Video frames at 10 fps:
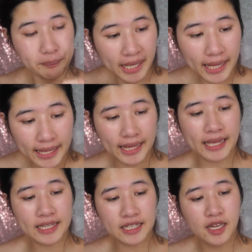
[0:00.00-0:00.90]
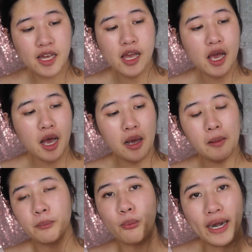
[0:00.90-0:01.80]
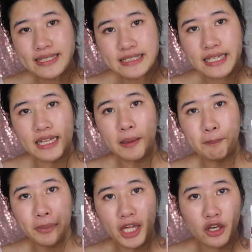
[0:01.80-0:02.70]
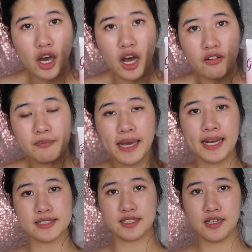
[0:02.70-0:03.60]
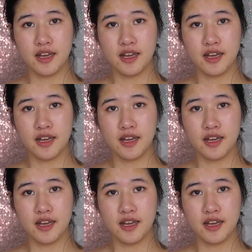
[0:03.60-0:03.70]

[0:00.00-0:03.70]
pink brightening peel off mask.